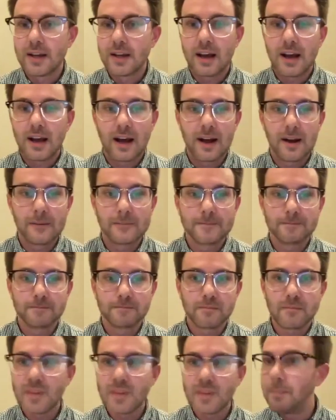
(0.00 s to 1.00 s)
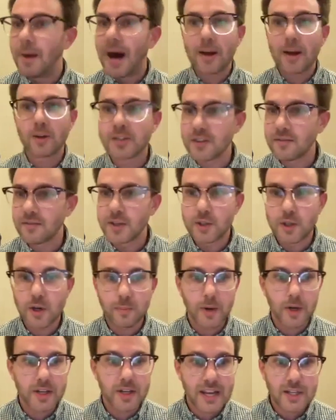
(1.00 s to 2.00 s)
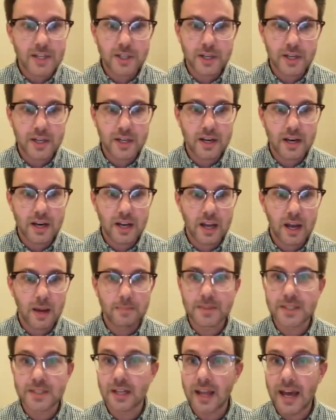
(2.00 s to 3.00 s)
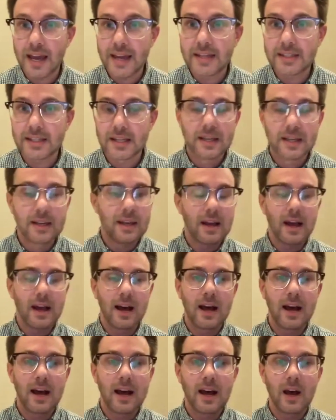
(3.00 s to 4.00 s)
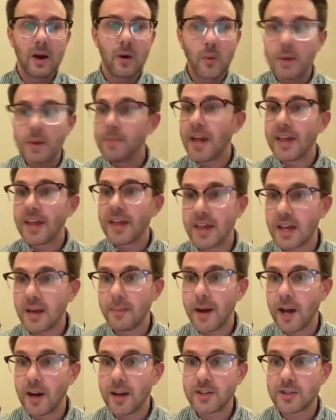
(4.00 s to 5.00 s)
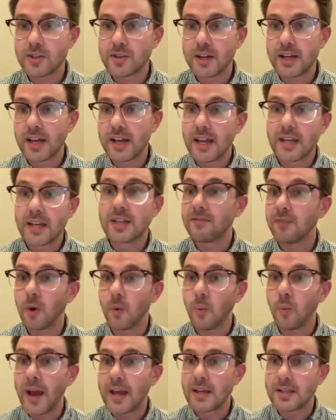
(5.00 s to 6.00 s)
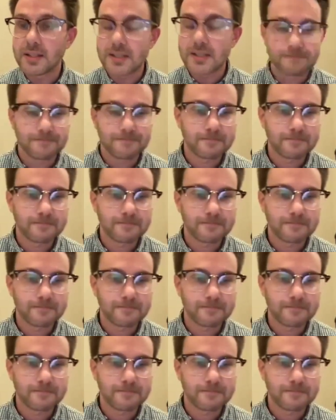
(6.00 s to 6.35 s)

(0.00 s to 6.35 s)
models of interpretation come to light. We may think about history in different ways.